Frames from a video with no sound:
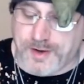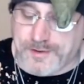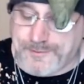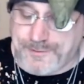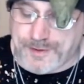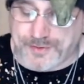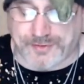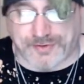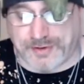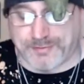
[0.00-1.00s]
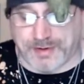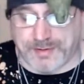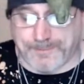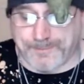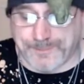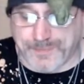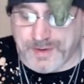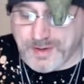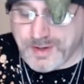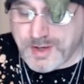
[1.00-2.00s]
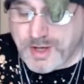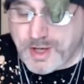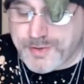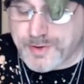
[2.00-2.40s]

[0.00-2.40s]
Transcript: of the secret. In